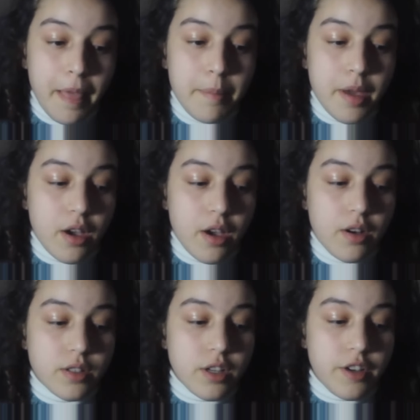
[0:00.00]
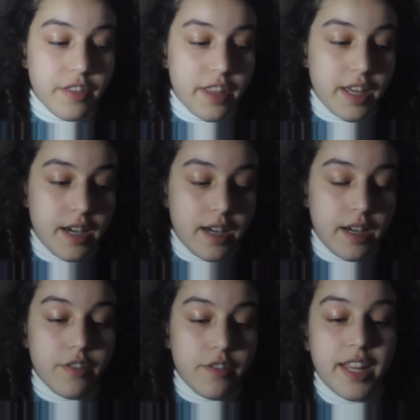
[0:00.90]
because of
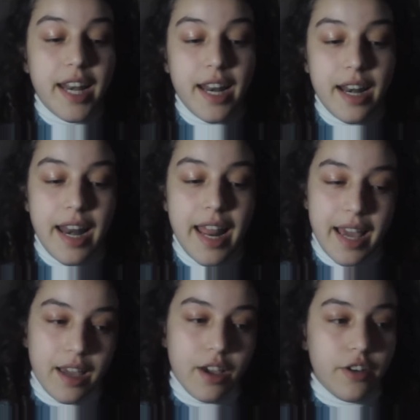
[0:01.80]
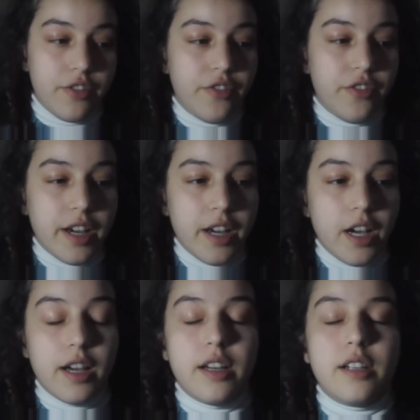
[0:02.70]
the lack of
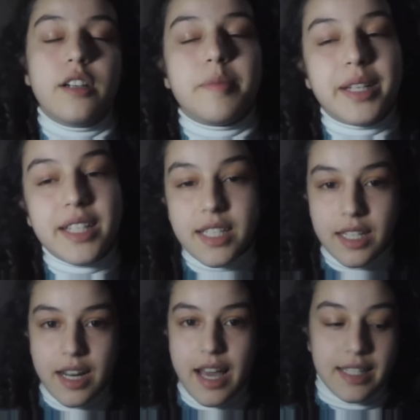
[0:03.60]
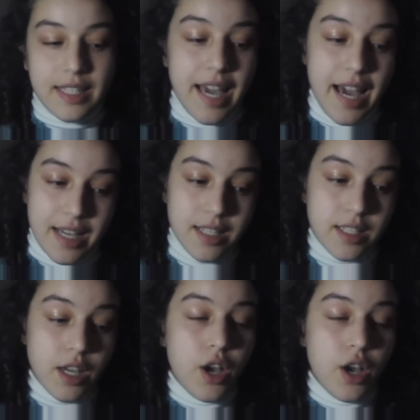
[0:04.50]
medicine and gas,